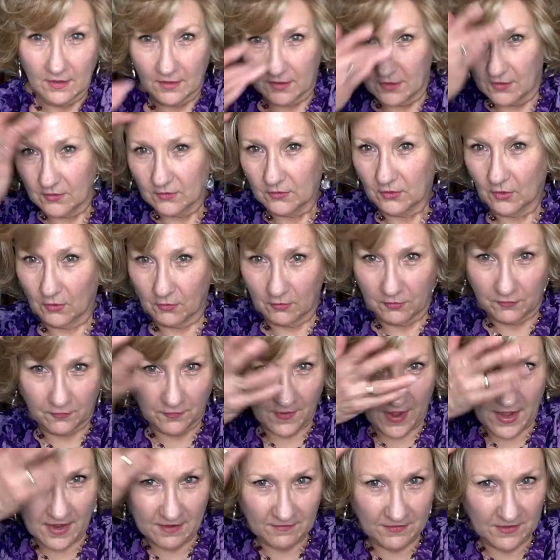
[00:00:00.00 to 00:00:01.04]
So
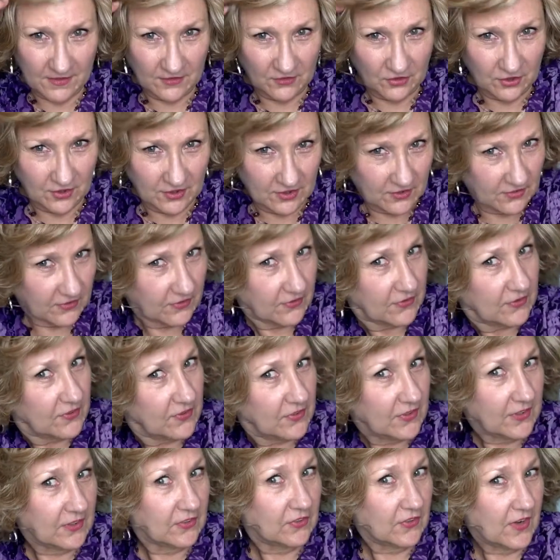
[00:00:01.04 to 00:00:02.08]
5 inches,
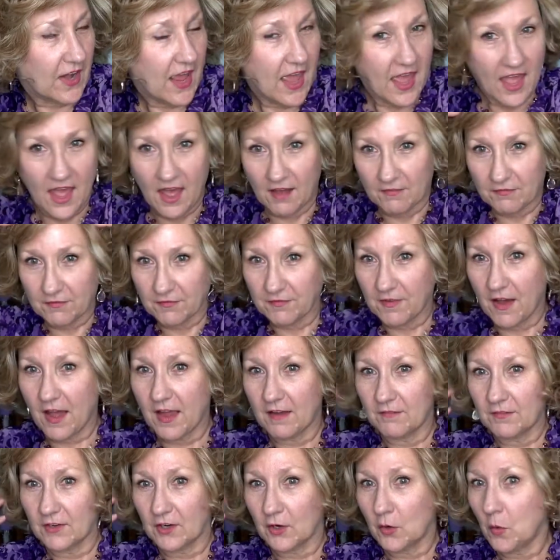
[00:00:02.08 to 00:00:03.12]
6.5,
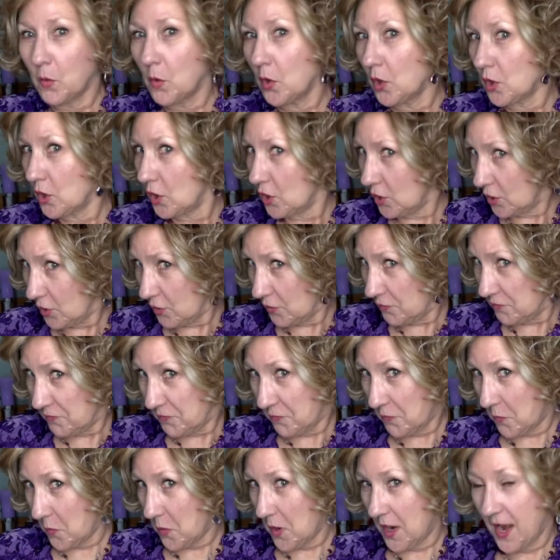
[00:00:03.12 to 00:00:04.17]
5.25,
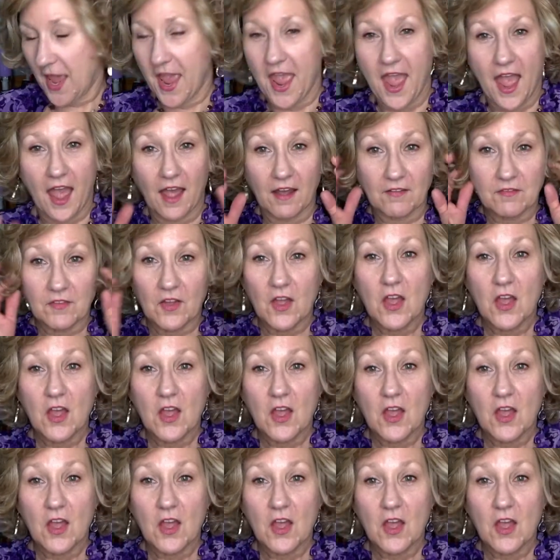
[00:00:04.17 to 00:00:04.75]
4.5.